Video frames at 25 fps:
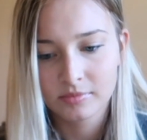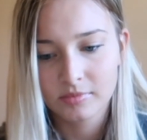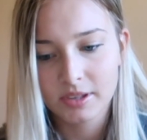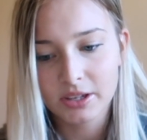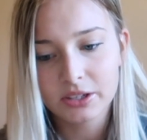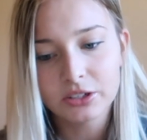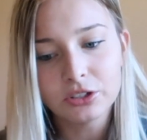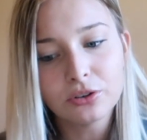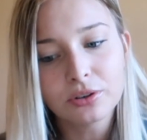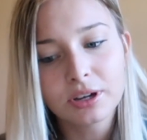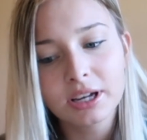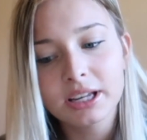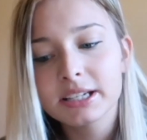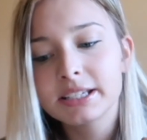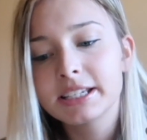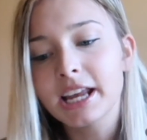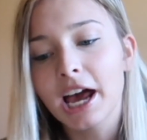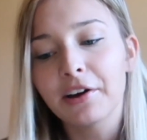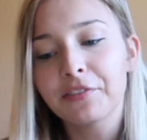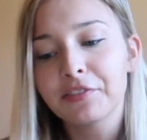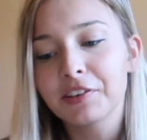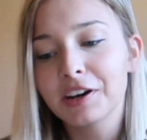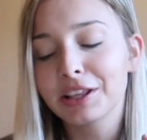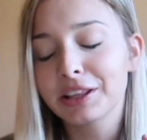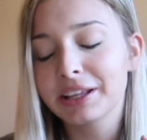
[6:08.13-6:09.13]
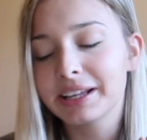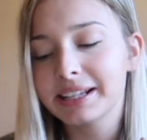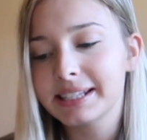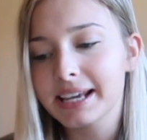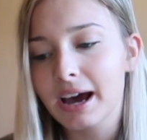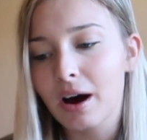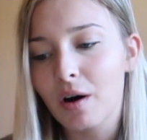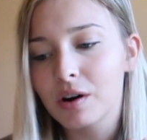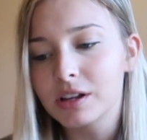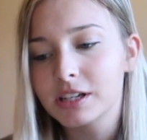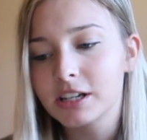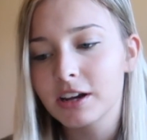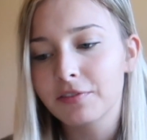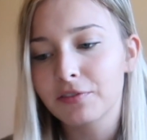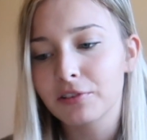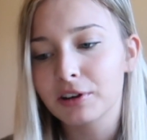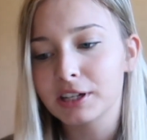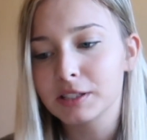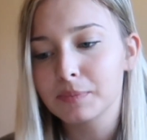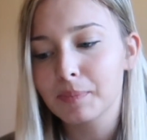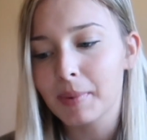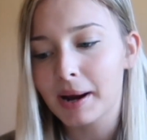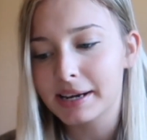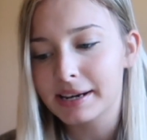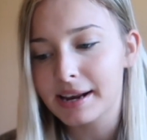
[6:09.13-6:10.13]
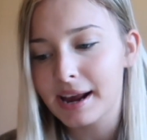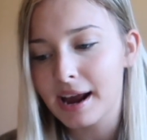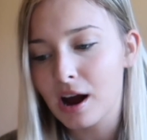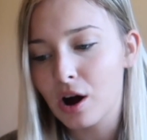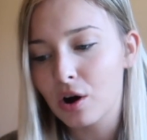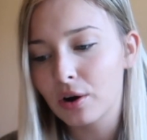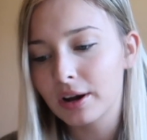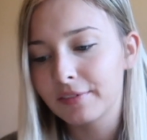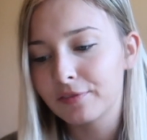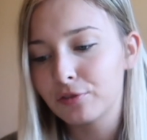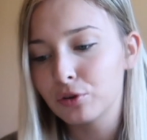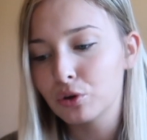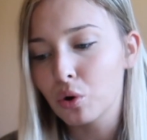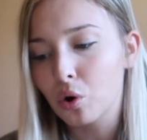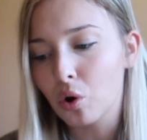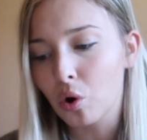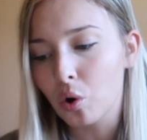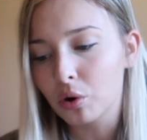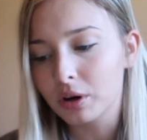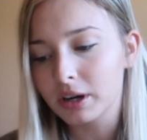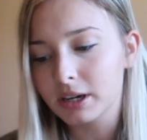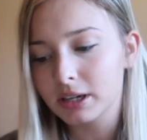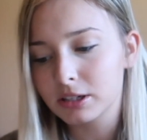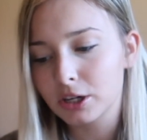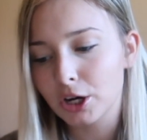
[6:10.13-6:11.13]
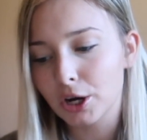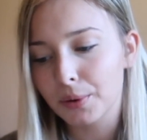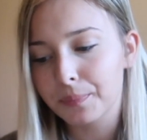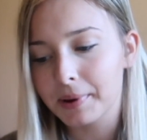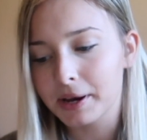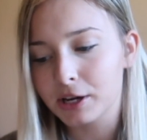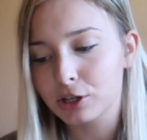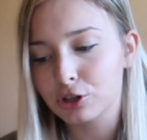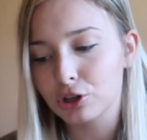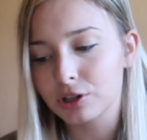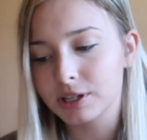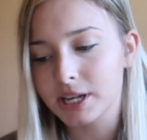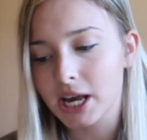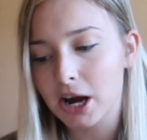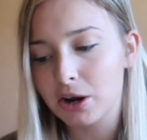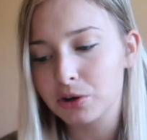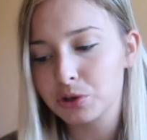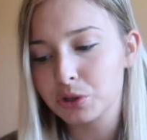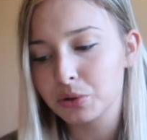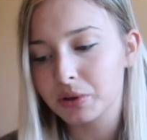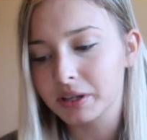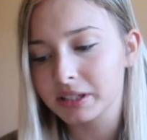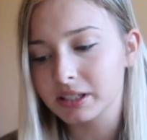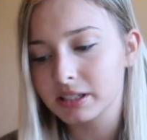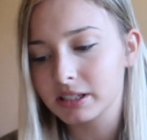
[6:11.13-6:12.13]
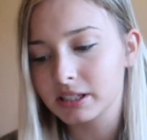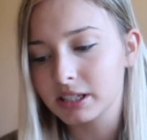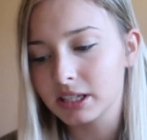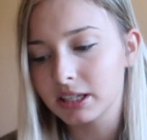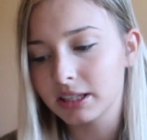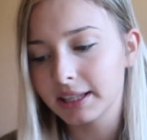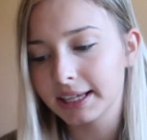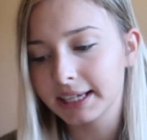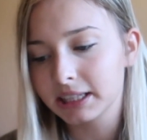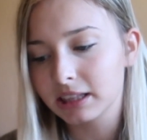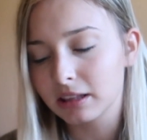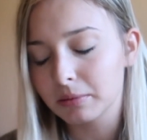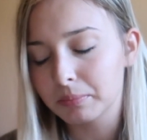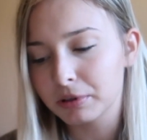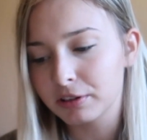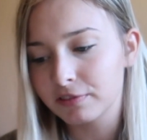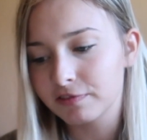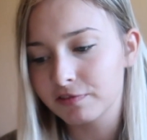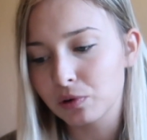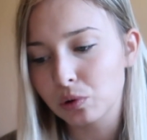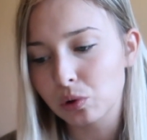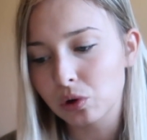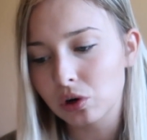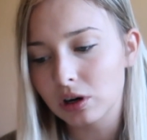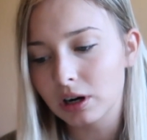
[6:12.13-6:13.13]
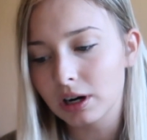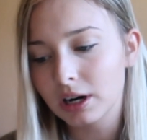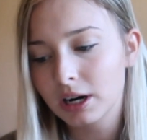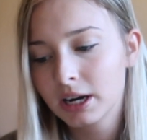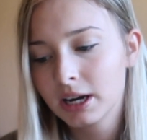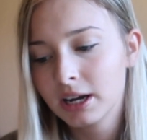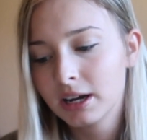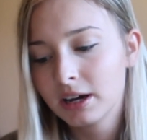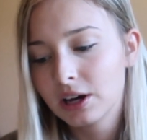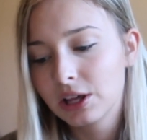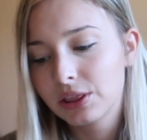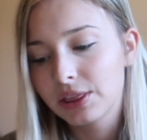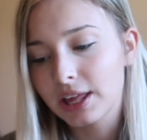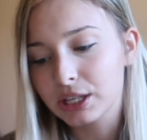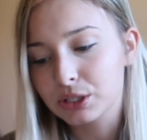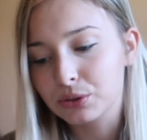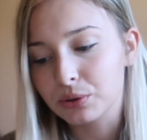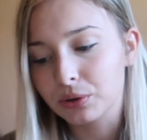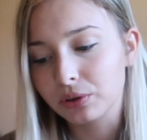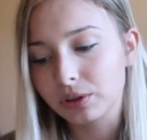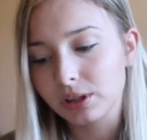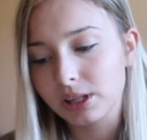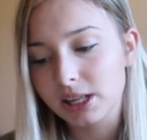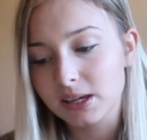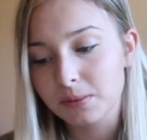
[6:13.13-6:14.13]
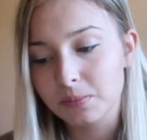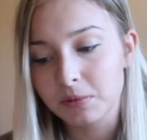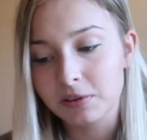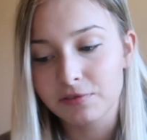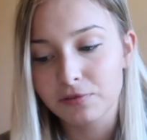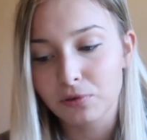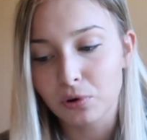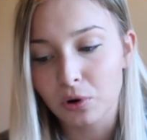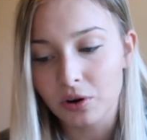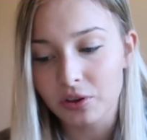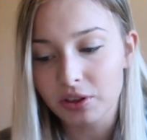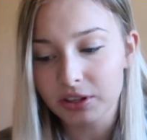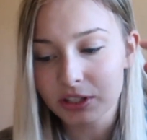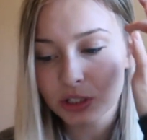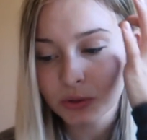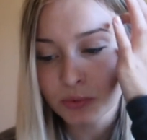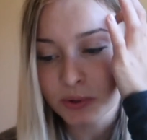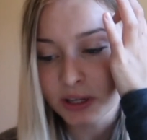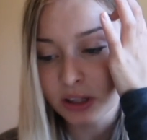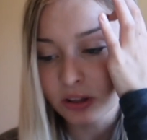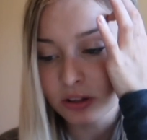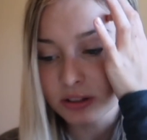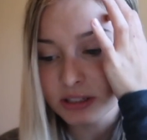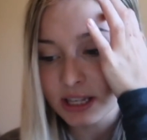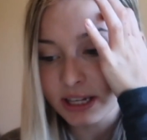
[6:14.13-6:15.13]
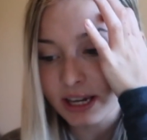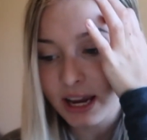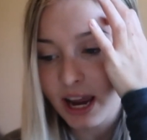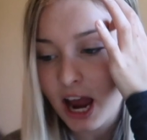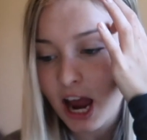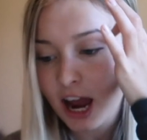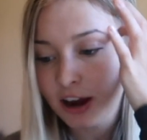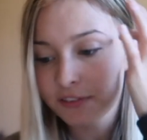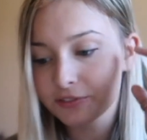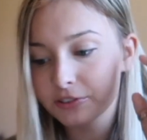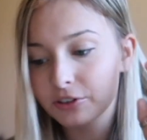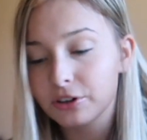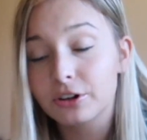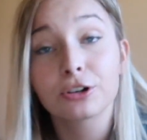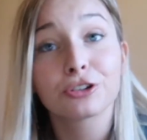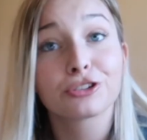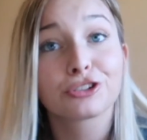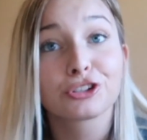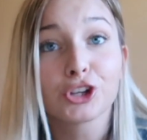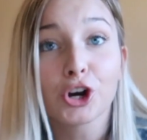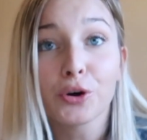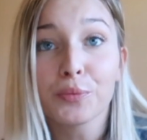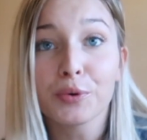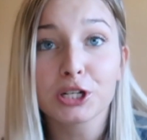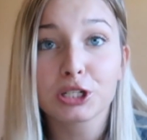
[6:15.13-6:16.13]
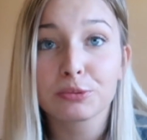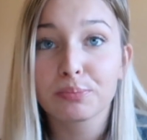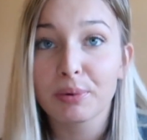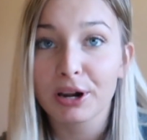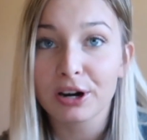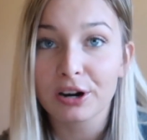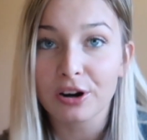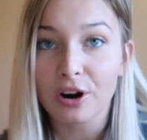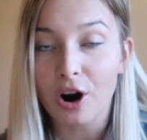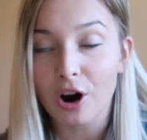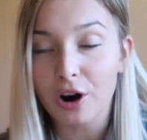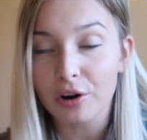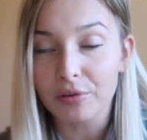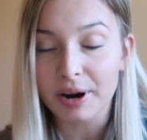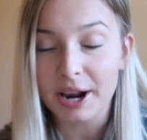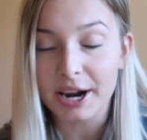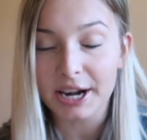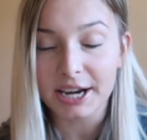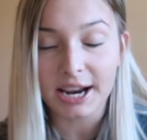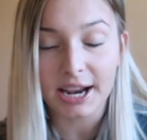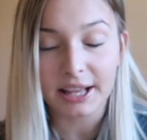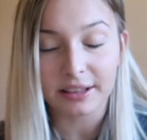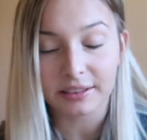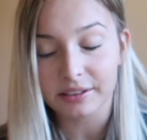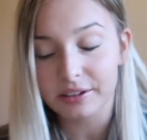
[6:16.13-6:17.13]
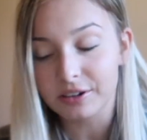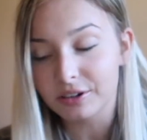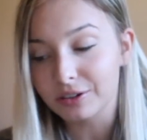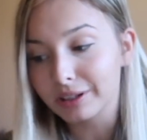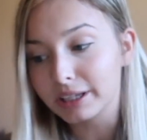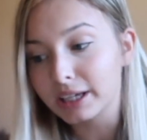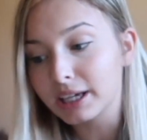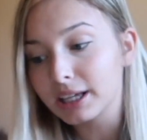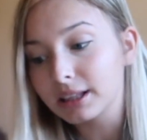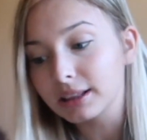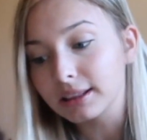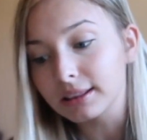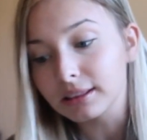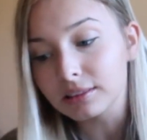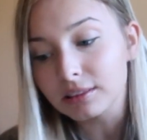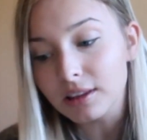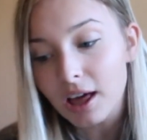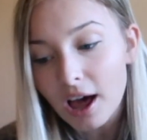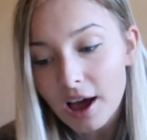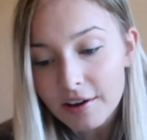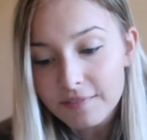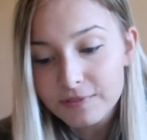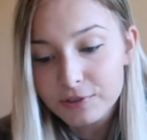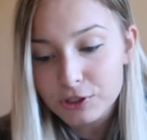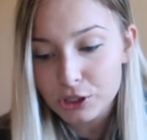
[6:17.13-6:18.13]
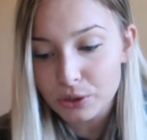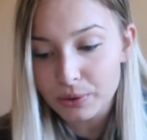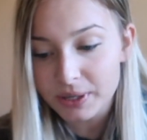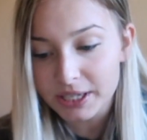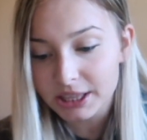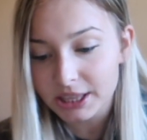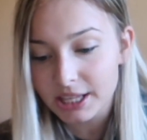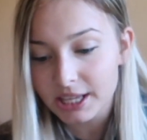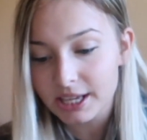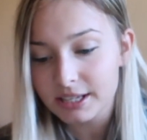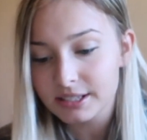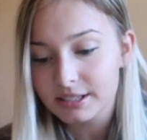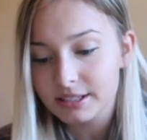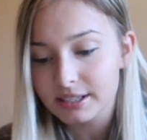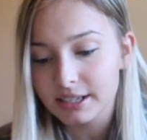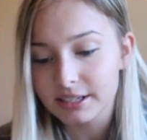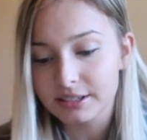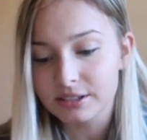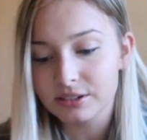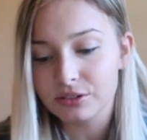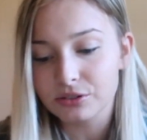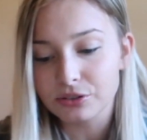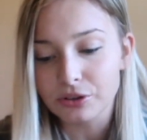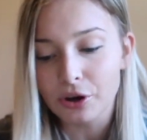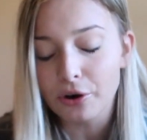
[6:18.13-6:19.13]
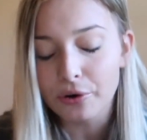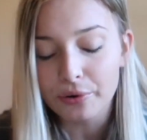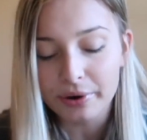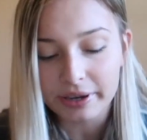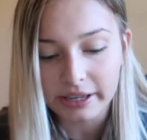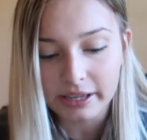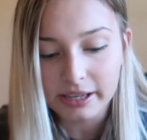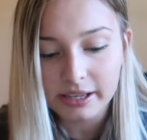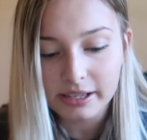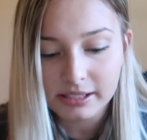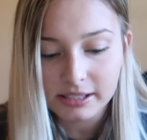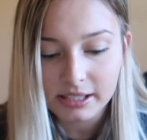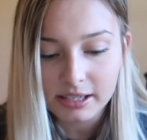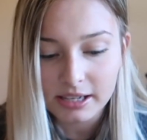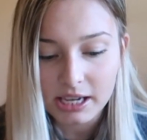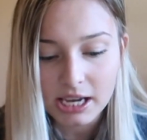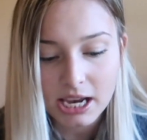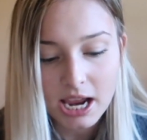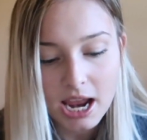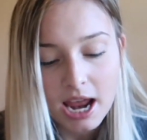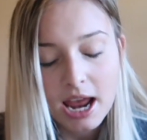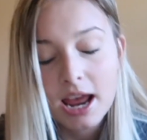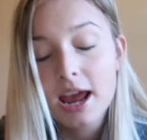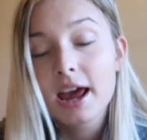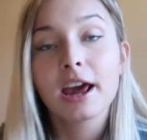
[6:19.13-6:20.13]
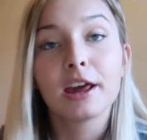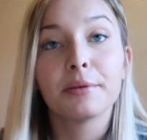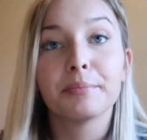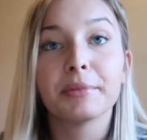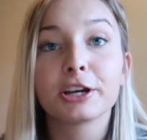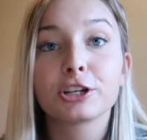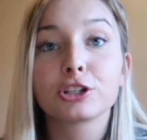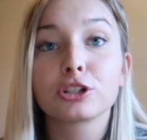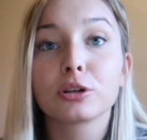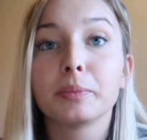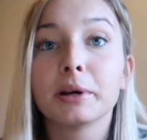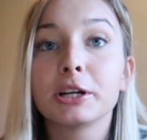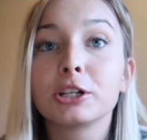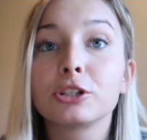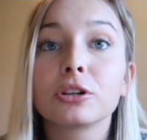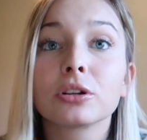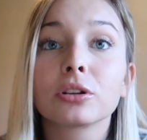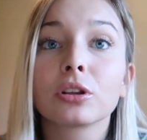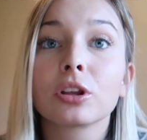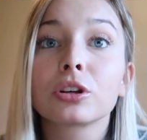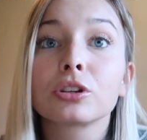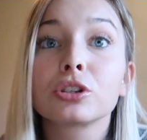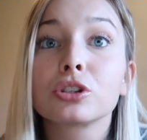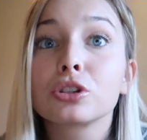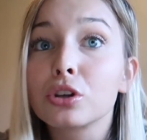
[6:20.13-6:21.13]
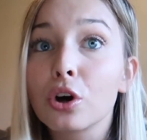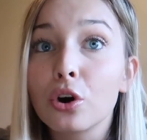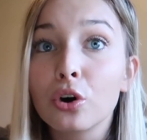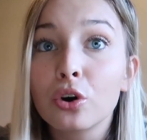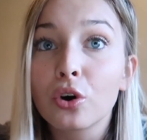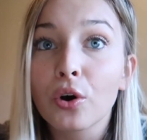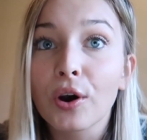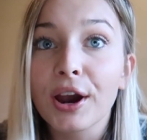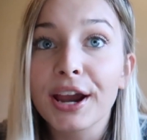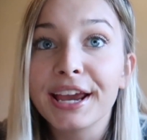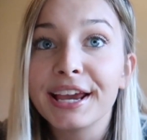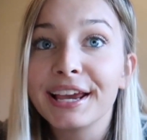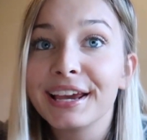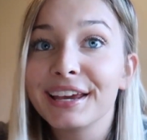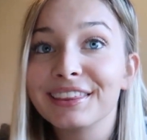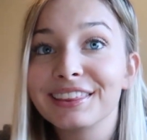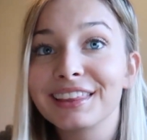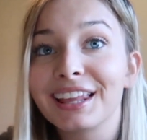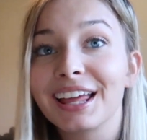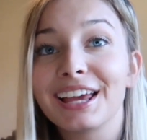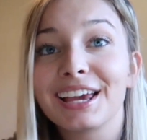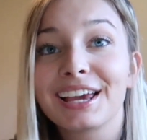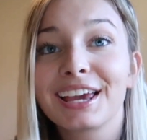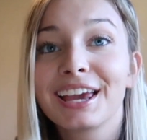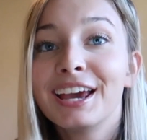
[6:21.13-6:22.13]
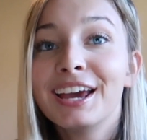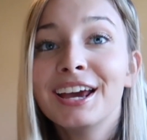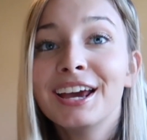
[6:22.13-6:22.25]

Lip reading: And you can definitely tell a difference by now. If you hold your picture down, you can see like the before. That's what it looked like before. This is what it looks like after. So much better already. I literally love doing this. It's so easy and makes your picture look so great. And like,